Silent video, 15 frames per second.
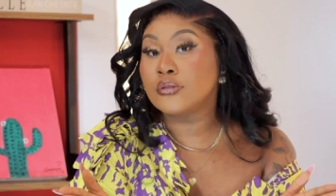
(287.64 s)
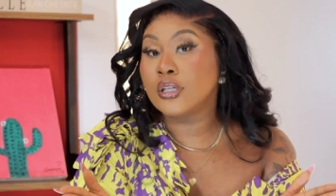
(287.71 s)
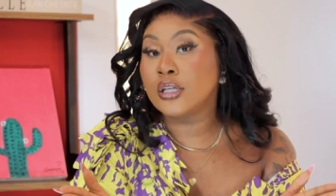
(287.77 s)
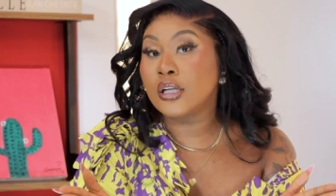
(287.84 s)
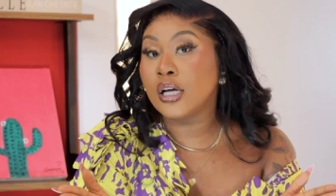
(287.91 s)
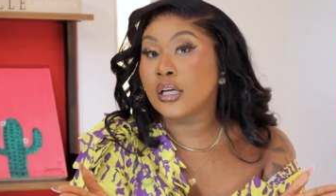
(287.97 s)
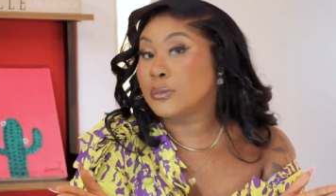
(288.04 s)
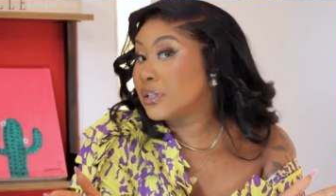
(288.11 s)

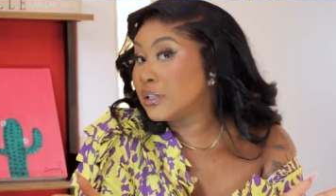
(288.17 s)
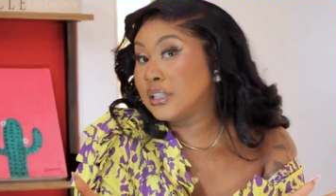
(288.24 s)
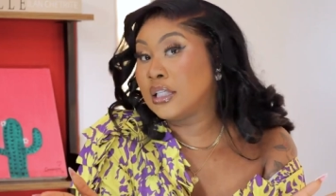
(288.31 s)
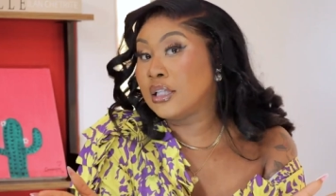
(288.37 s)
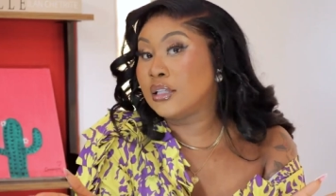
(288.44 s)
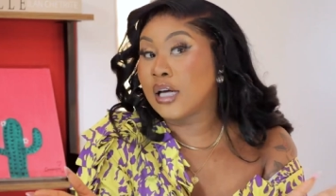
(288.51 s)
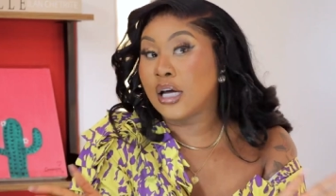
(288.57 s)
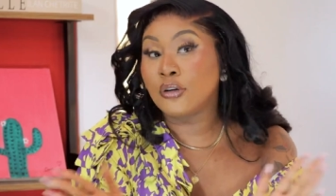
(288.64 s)
good luck,
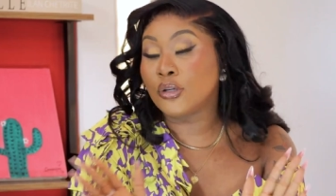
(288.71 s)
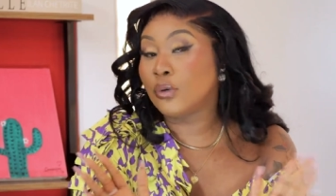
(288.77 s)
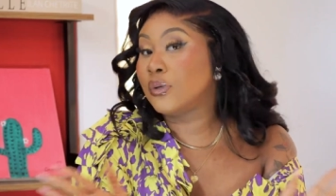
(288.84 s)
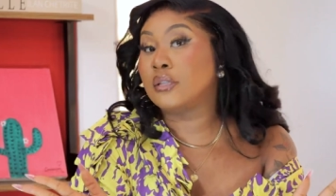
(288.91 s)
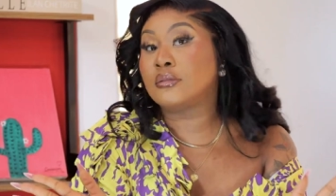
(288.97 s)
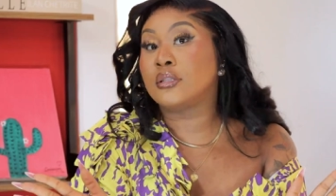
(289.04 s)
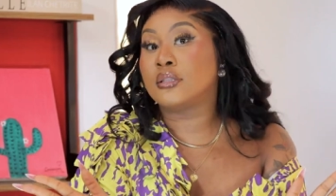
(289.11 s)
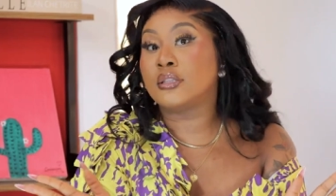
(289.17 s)
Diddy. I don't know
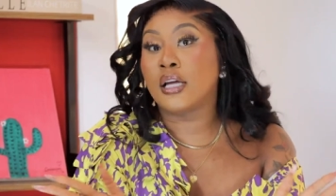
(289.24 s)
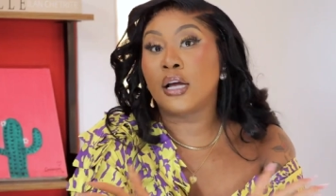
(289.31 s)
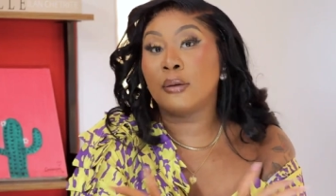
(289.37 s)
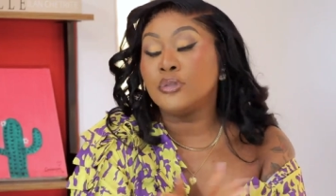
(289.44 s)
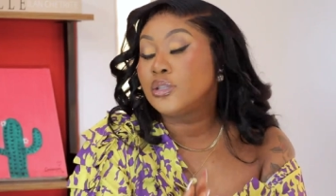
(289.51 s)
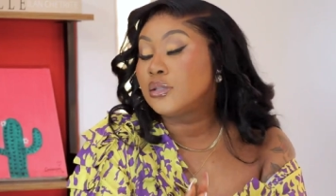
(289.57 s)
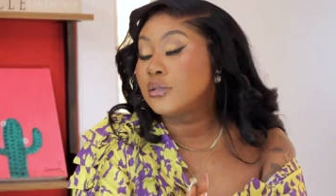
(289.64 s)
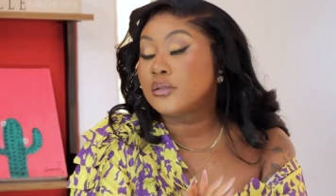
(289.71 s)
what else to say.
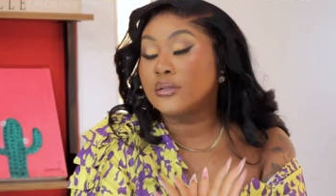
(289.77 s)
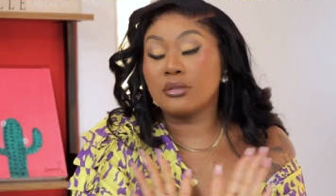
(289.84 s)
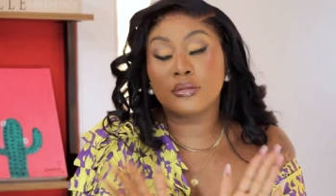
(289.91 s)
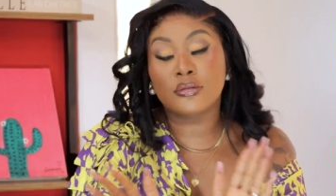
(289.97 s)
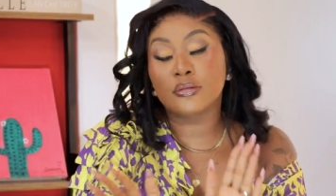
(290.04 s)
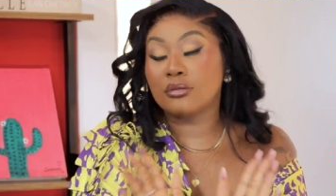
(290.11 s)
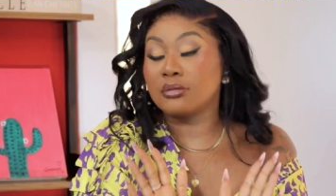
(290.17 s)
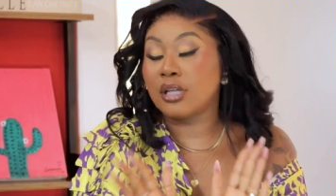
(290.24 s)
I'm just
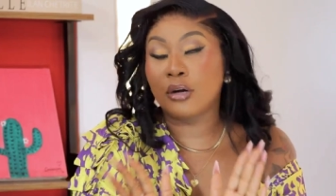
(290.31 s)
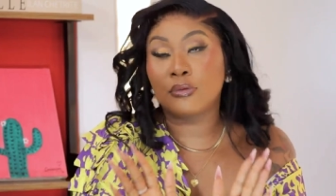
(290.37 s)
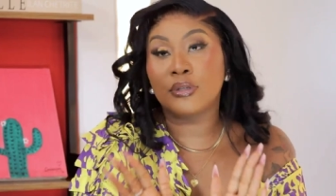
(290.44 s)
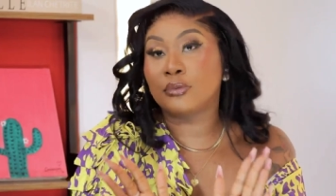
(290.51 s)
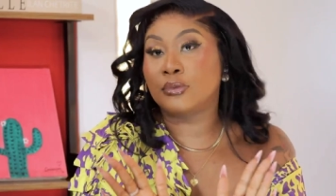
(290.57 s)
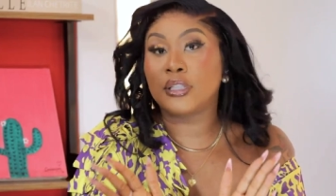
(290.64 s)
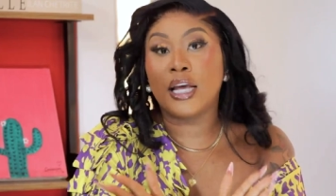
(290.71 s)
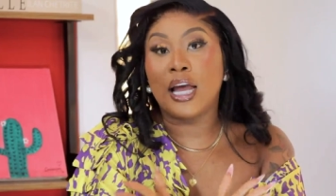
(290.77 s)
not
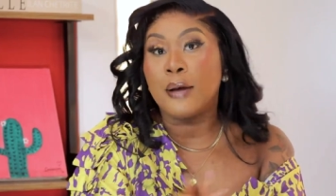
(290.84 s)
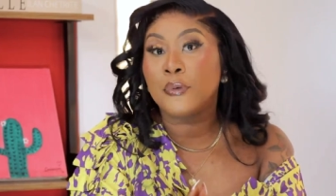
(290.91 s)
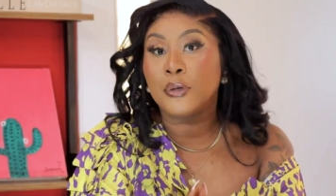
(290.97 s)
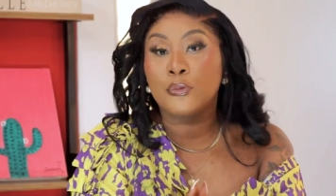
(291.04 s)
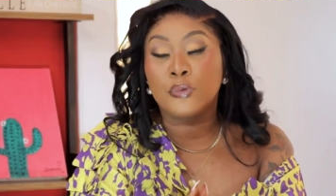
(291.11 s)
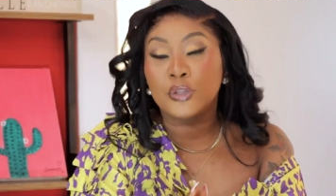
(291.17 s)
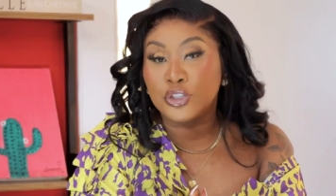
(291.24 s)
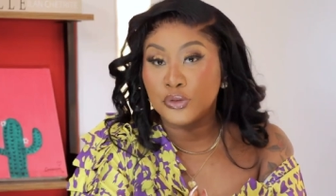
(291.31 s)
really, really happy
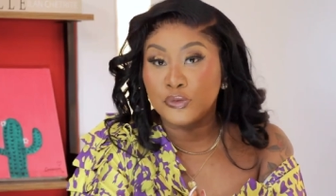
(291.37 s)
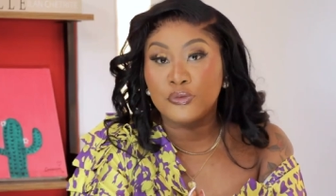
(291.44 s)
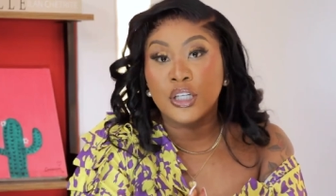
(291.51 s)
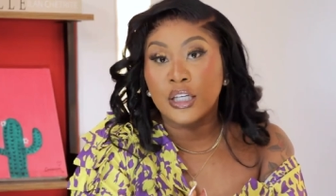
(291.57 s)
with what you've